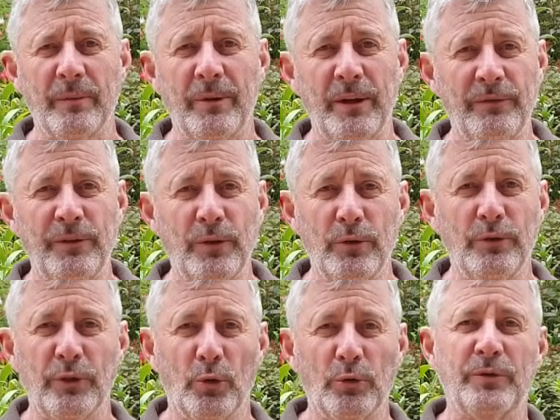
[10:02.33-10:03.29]
I mean, if you
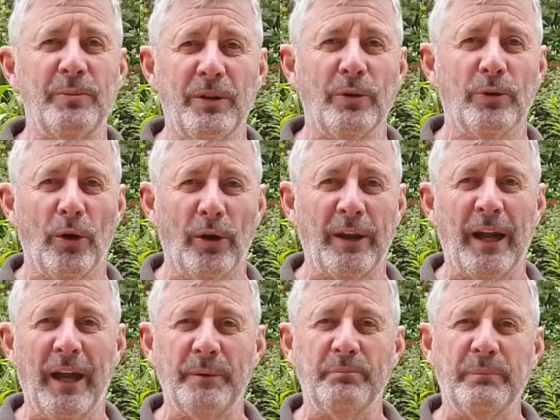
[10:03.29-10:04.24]
use horse manure on a
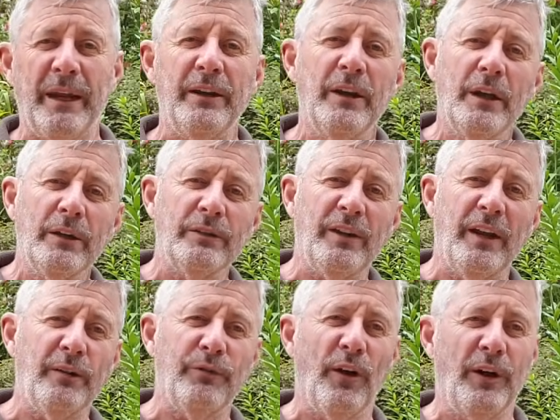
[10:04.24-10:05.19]
garden bed, you
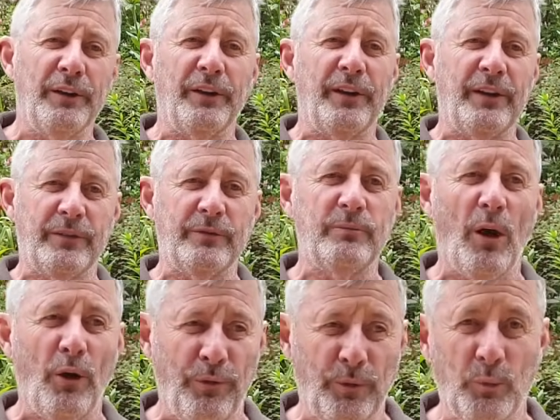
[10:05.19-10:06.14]
tend to find that there's
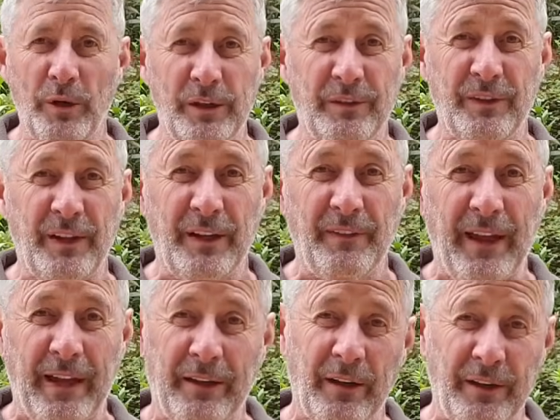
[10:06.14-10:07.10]
often weed seed in
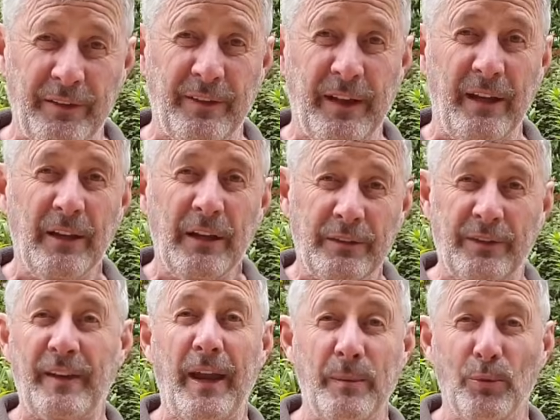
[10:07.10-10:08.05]
that unless they're
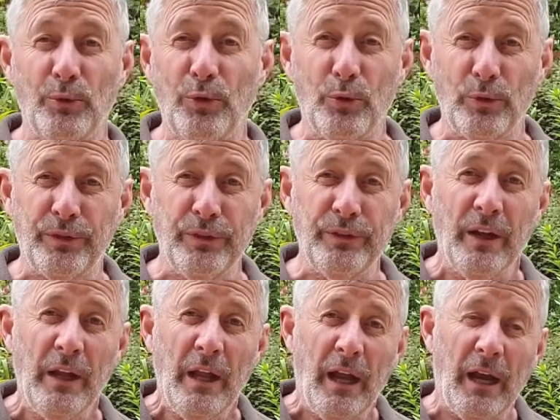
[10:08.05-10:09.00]
stabled horses.
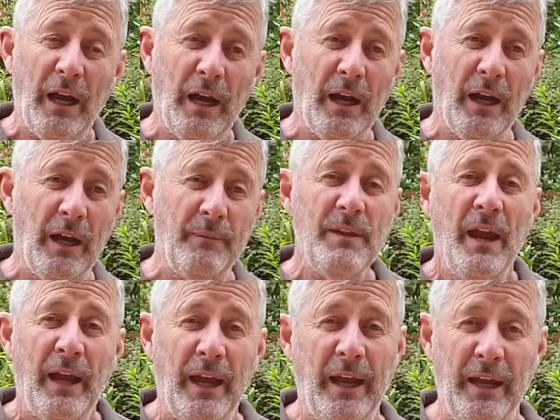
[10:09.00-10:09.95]
Uh,
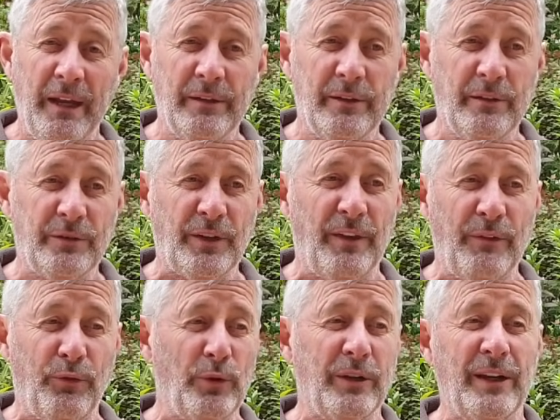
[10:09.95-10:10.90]
and so
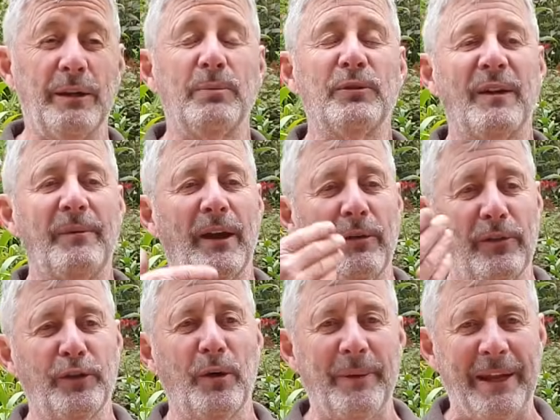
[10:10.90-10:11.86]
therefore you need to put something over the
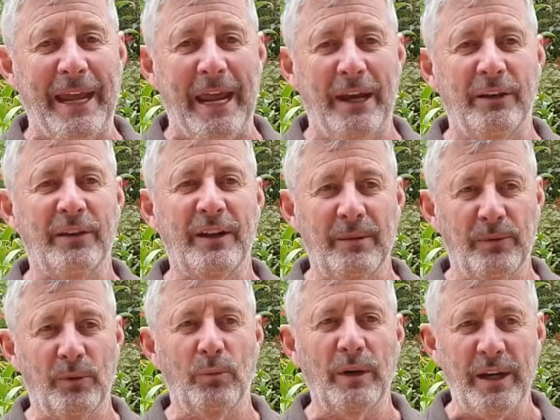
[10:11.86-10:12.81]
top again to keep
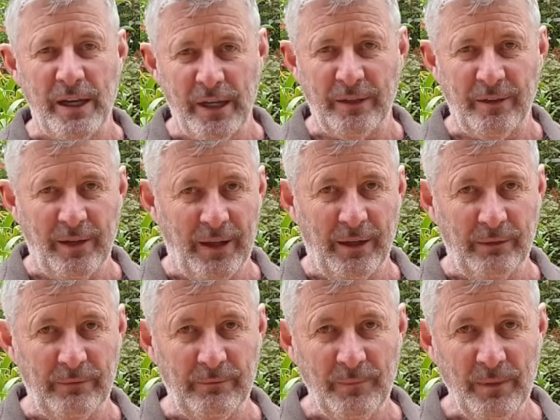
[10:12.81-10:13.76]
the weeding down.